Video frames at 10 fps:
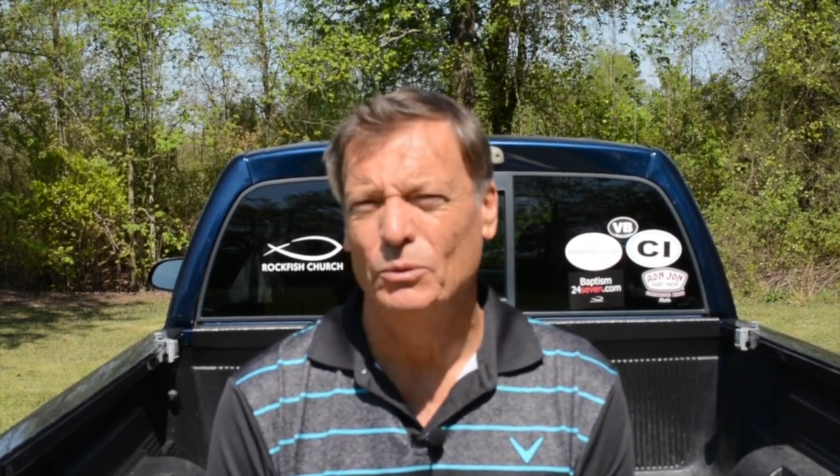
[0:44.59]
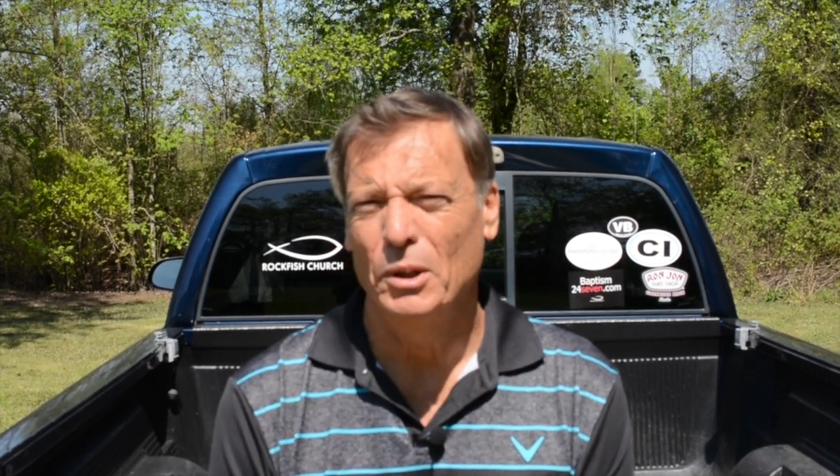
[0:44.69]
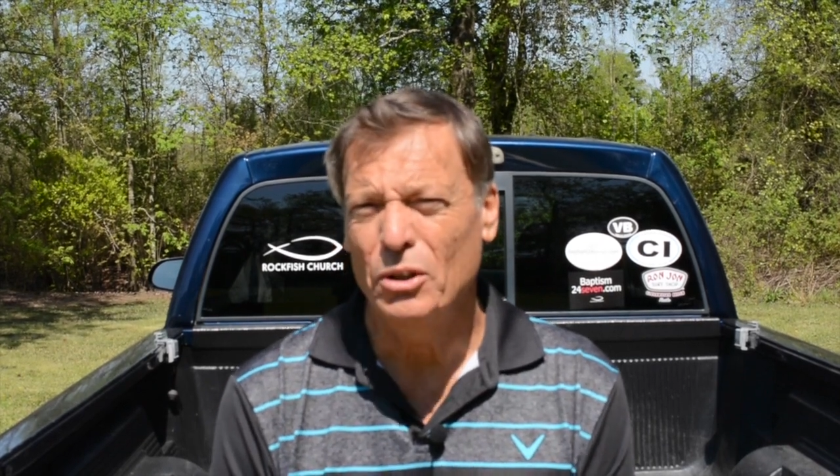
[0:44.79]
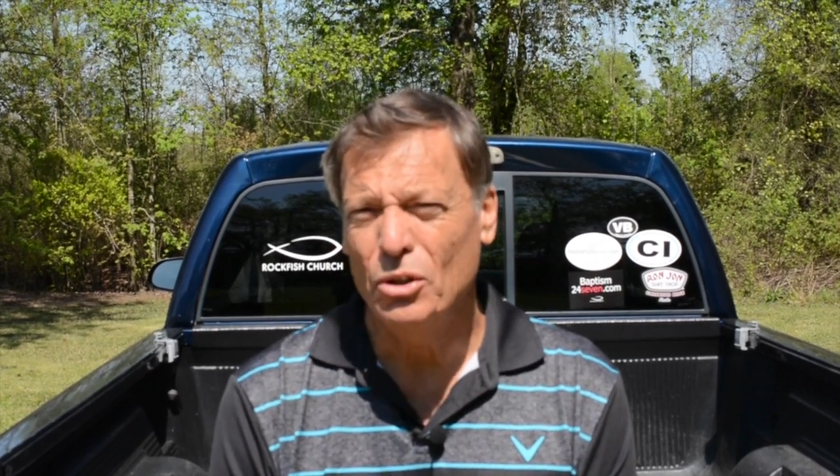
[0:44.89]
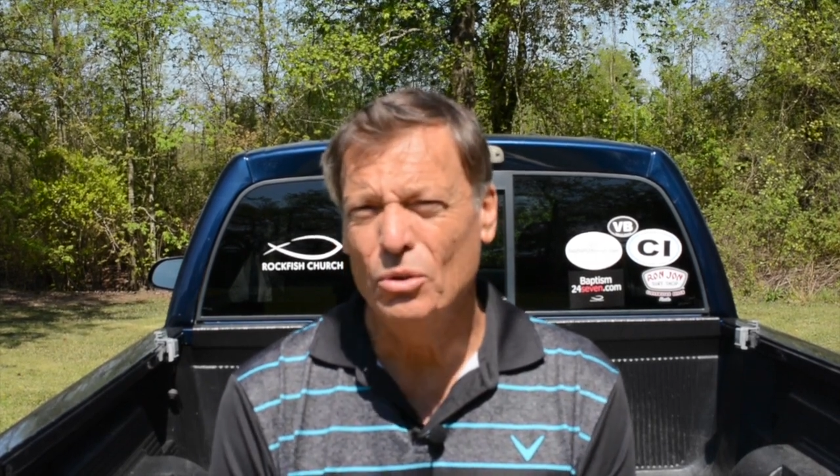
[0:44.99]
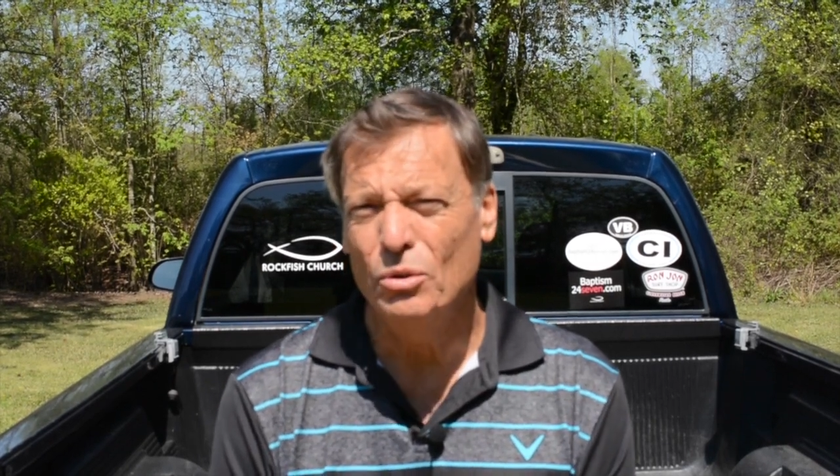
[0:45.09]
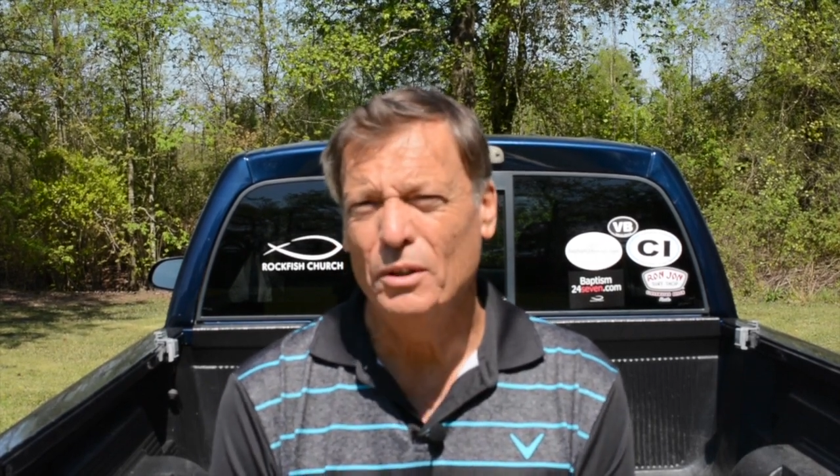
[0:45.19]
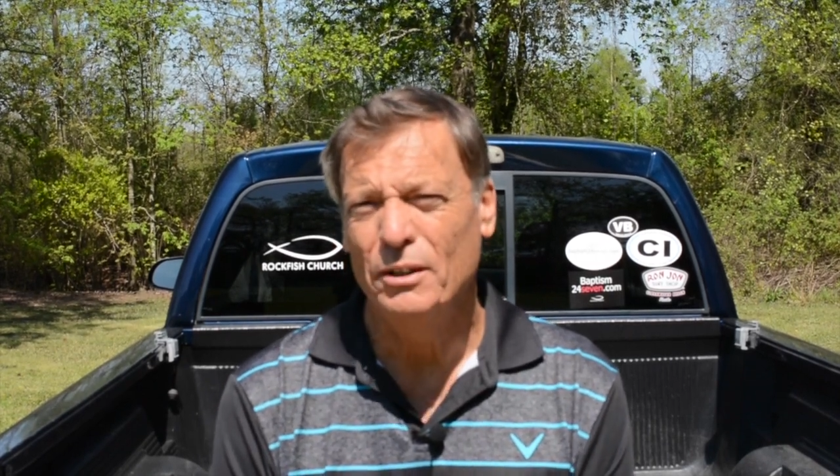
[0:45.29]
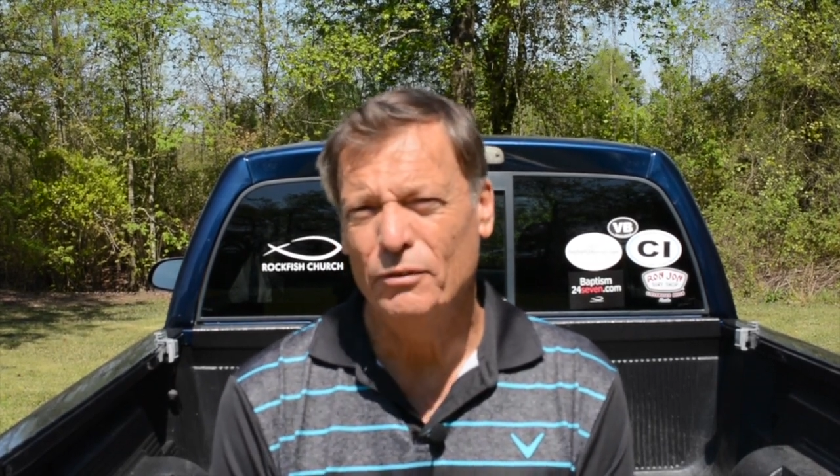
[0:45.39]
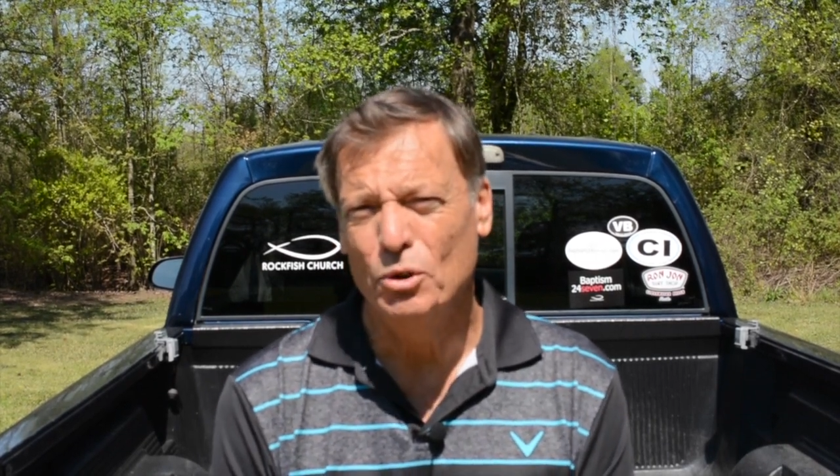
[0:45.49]
with you
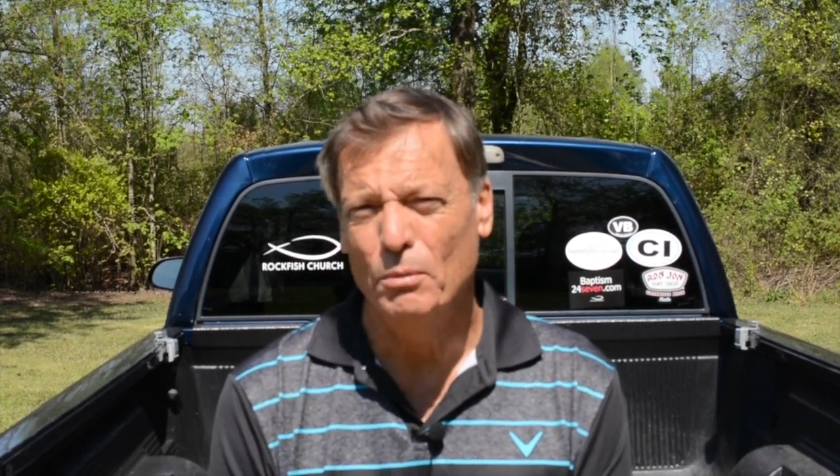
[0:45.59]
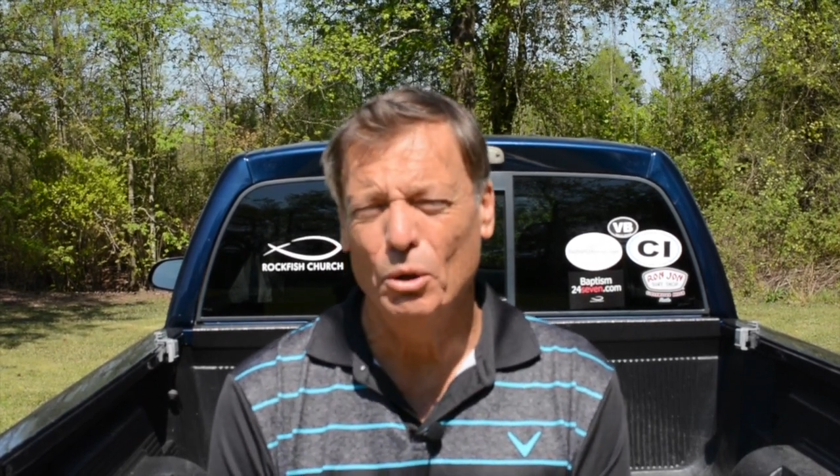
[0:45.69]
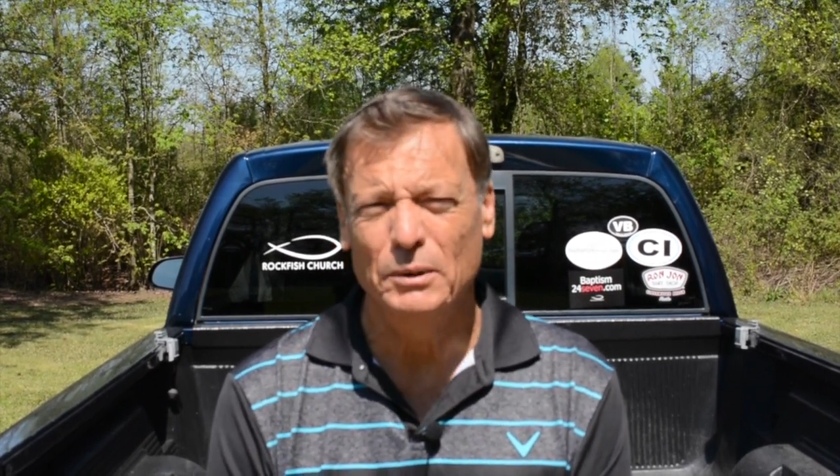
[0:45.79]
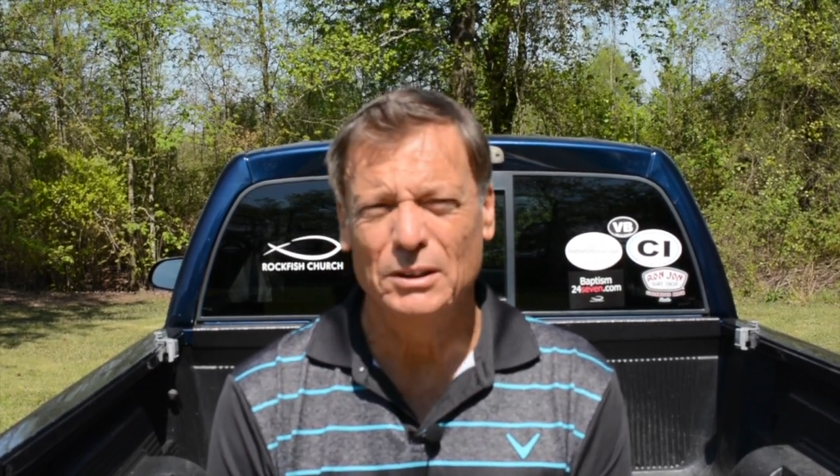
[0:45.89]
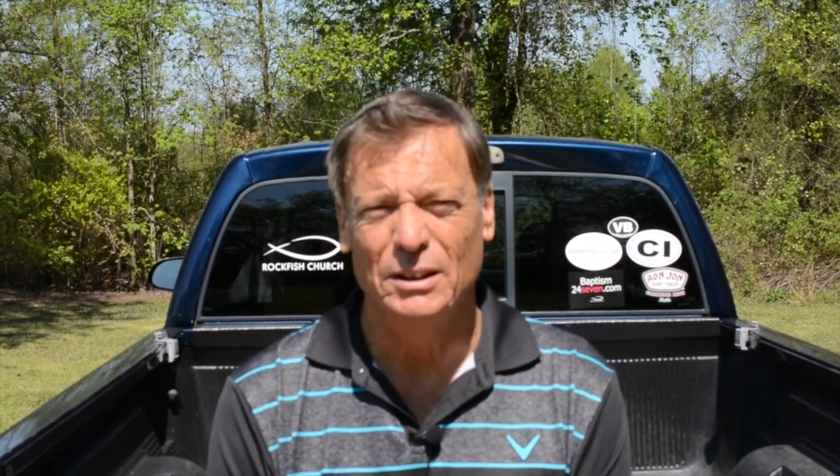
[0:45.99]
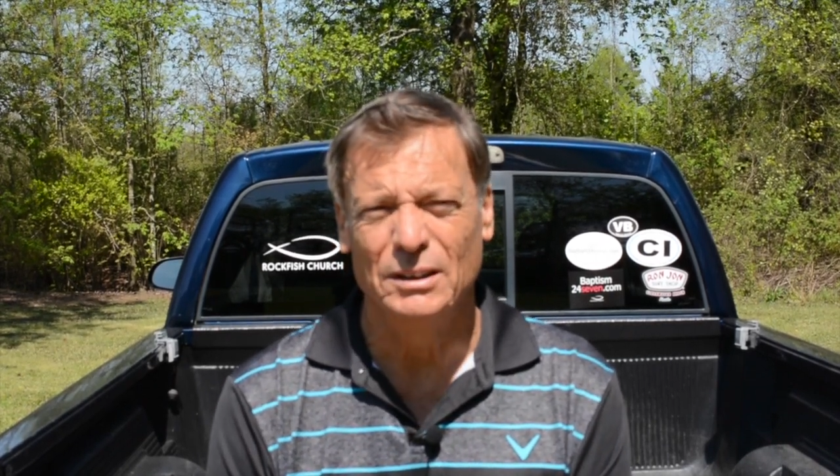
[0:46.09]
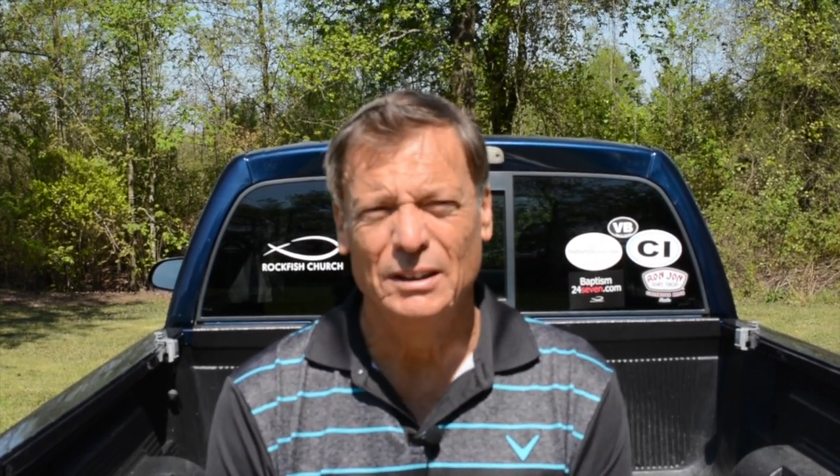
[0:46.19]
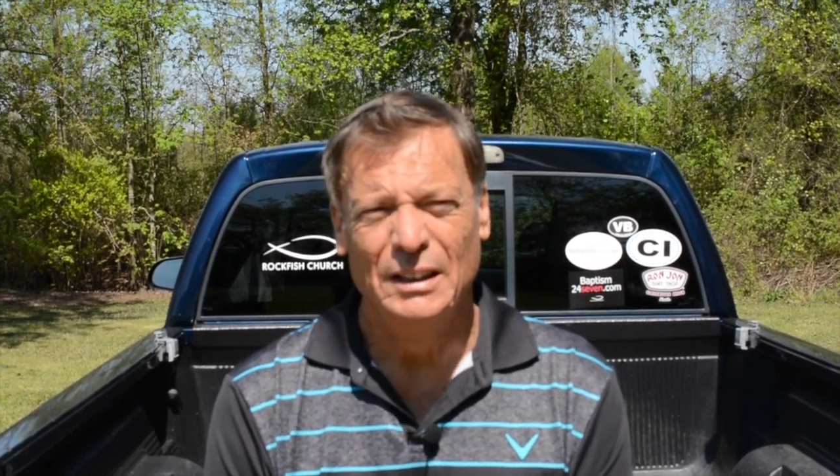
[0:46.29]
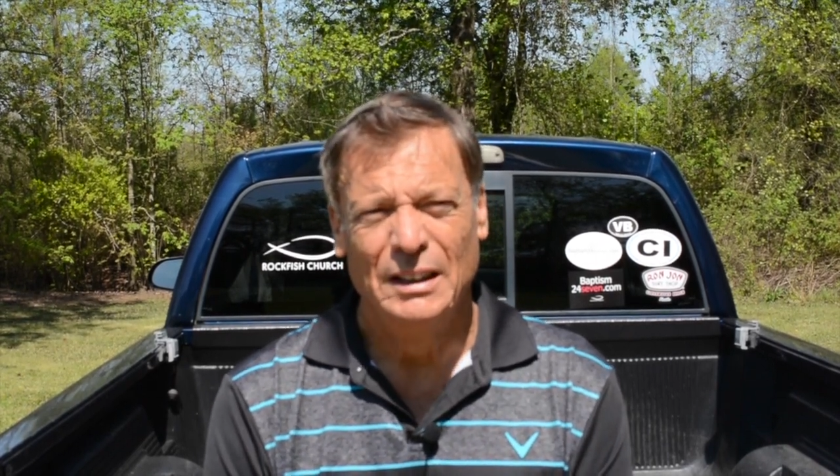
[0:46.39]
in a few moments, and